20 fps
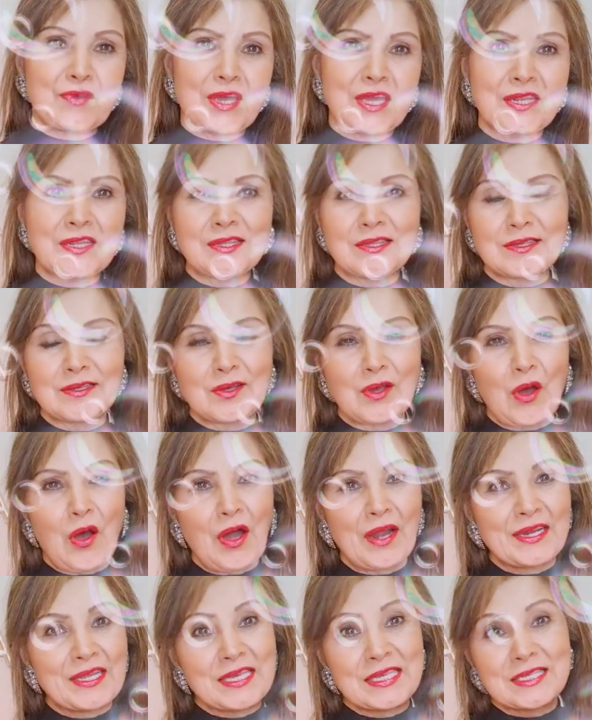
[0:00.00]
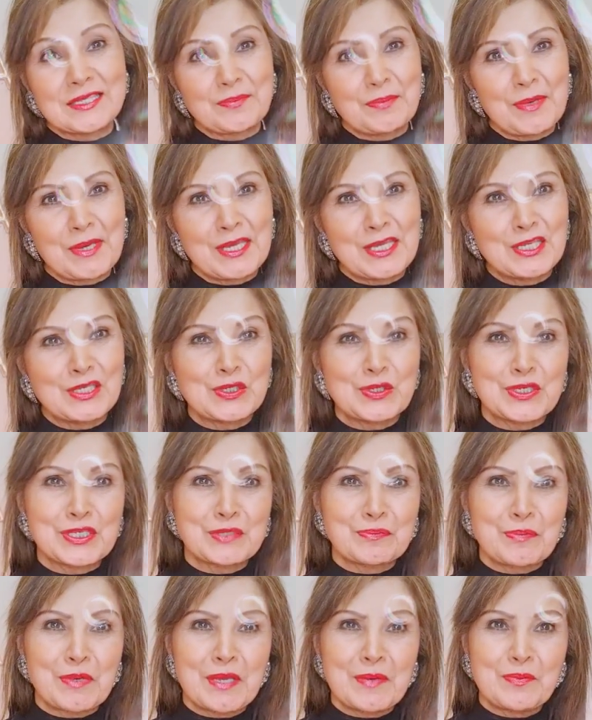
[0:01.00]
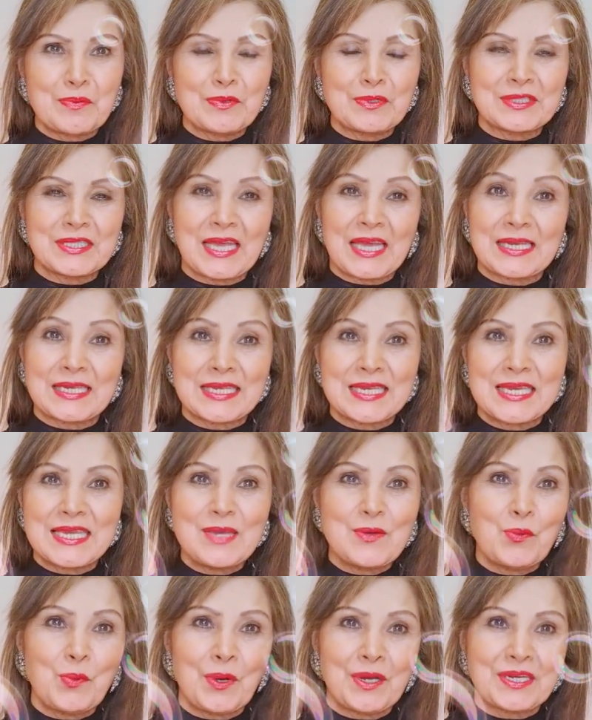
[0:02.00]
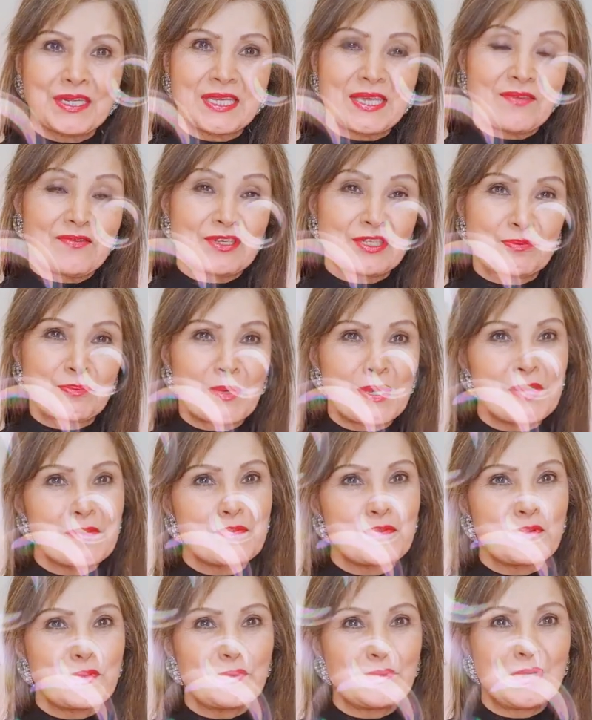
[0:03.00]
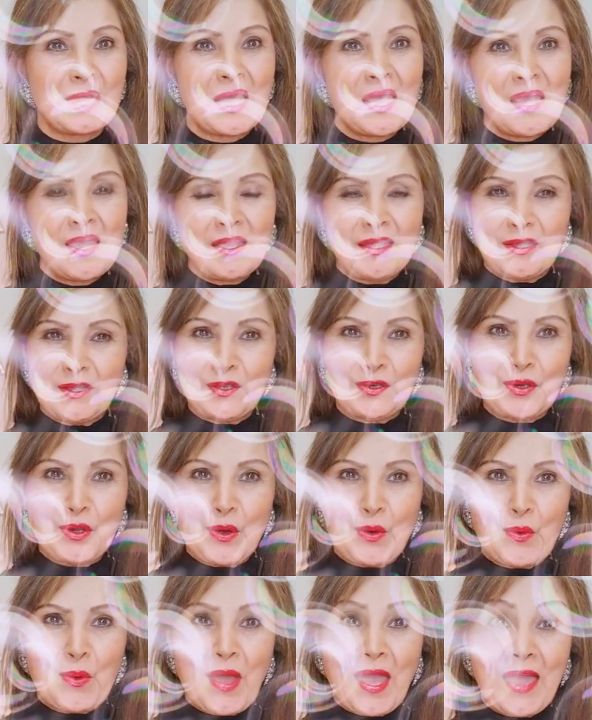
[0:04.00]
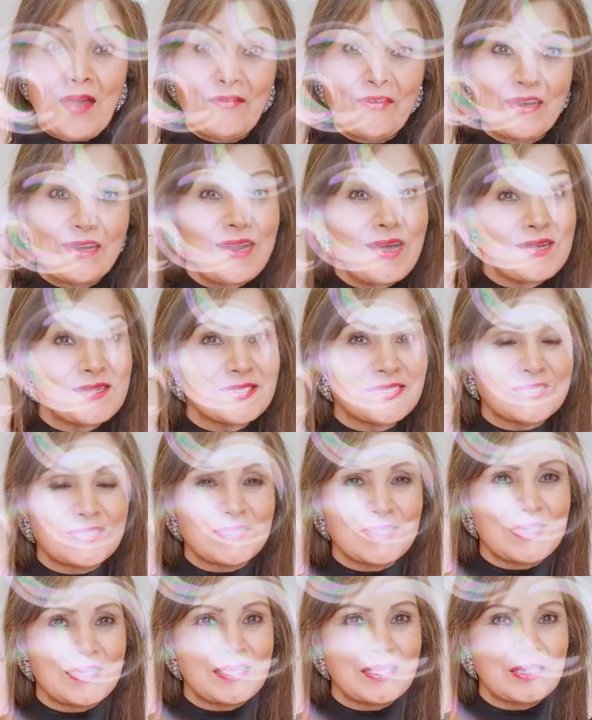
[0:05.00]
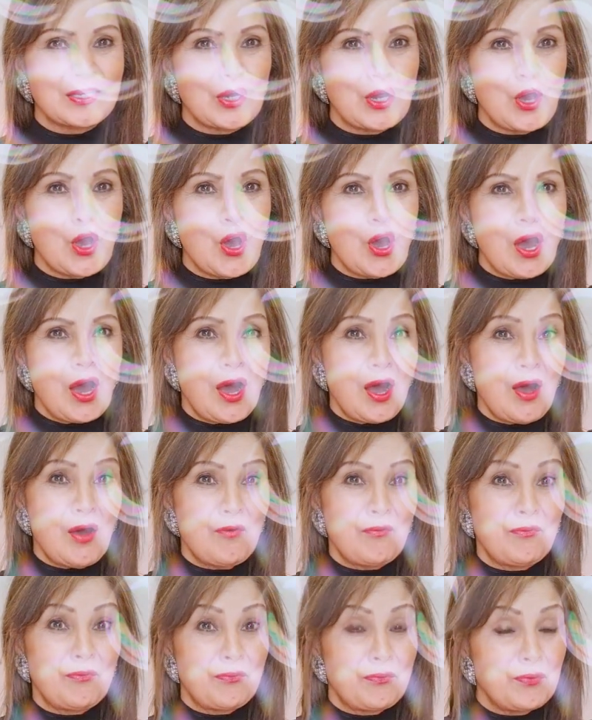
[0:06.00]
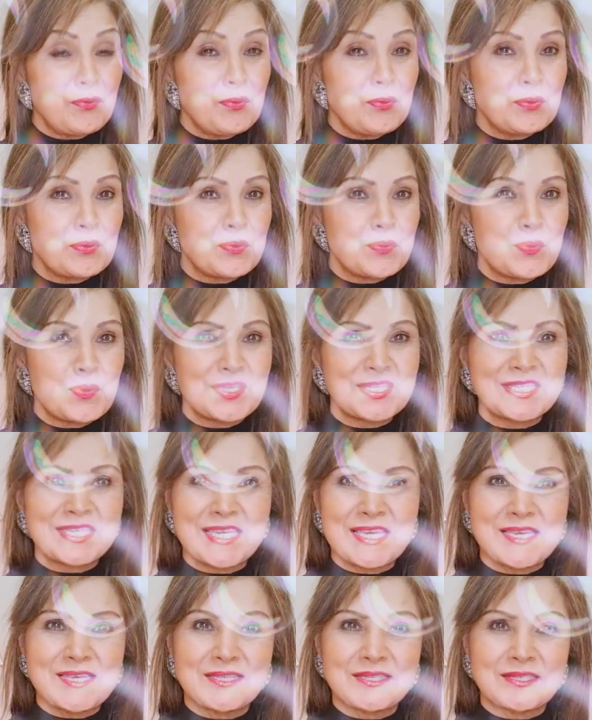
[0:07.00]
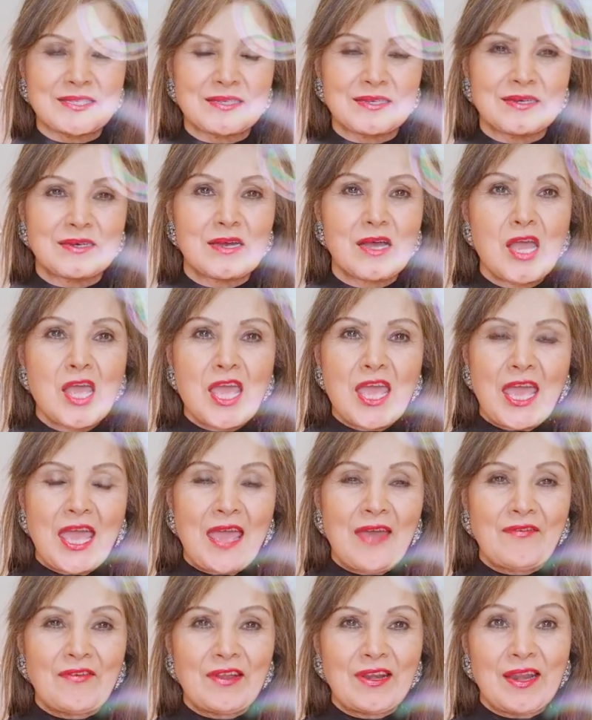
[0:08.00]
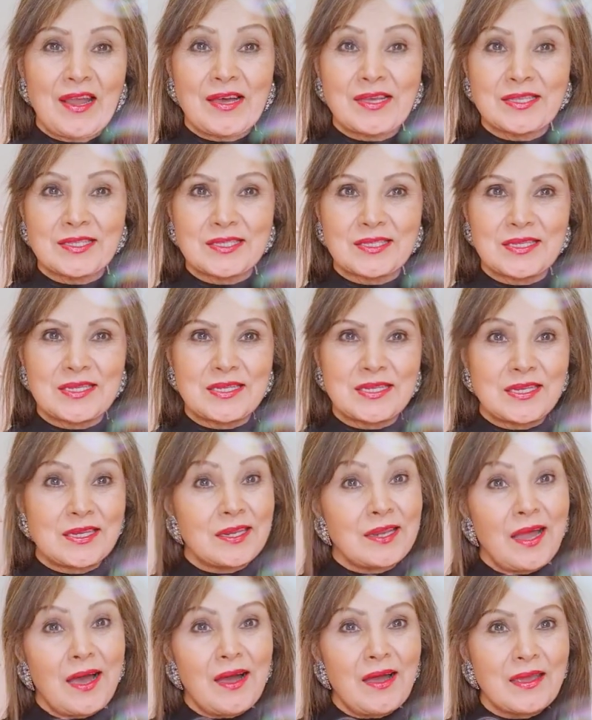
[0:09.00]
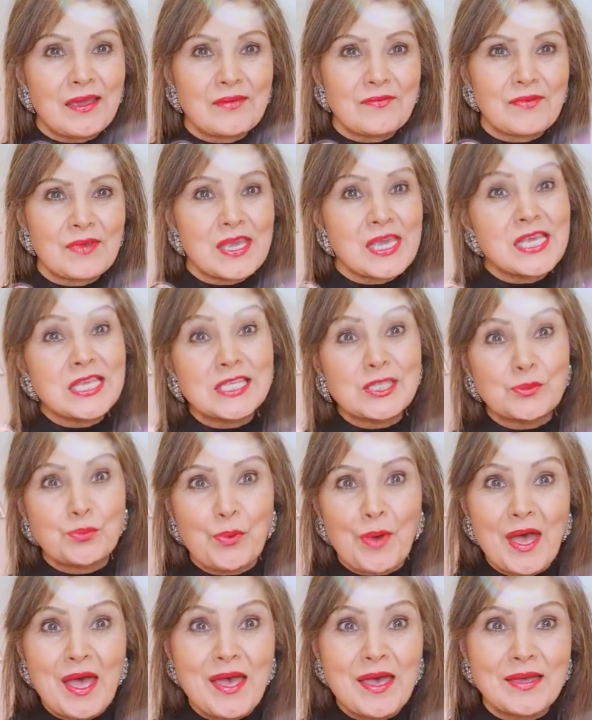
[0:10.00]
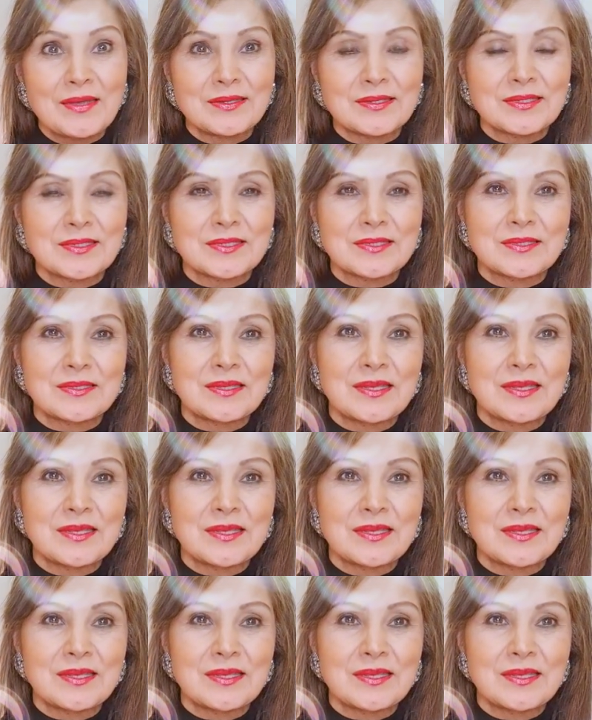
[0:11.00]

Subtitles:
And God is speaking to his people that he won't give his people, you know, everlasting food, which is everlasting life. His words.